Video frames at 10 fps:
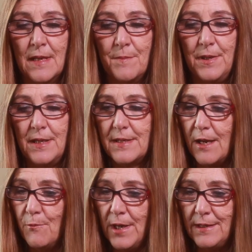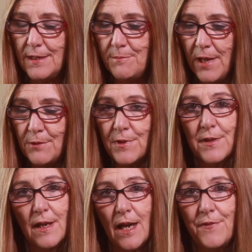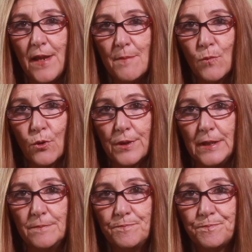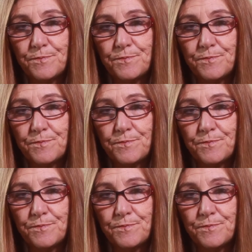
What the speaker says: But as I went and met with God that morning,